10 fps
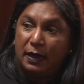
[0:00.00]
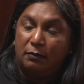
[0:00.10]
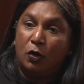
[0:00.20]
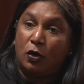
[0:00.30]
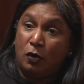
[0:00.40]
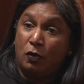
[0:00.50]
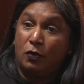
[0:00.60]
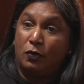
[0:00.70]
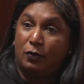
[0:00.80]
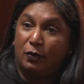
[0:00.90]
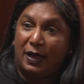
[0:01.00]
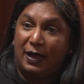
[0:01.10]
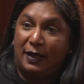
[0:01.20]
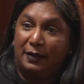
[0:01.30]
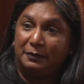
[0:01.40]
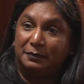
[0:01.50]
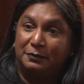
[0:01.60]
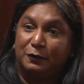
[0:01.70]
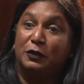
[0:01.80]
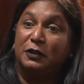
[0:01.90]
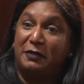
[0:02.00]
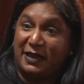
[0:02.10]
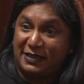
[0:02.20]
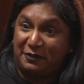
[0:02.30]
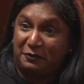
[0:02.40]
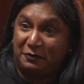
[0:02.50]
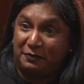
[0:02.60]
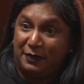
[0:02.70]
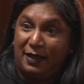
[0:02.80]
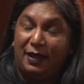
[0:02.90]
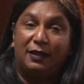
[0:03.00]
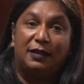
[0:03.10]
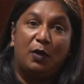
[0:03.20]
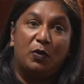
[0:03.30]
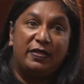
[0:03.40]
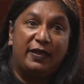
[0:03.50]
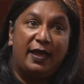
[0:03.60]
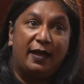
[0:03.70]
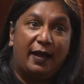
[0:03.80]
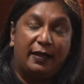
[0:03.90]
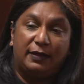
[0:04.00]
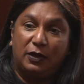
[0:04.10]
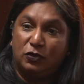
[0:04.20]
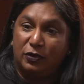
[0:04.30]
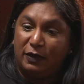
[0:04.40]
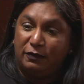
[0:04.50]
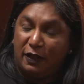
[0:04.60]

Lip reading: in Morocco for the FATF. They were there, I think, to give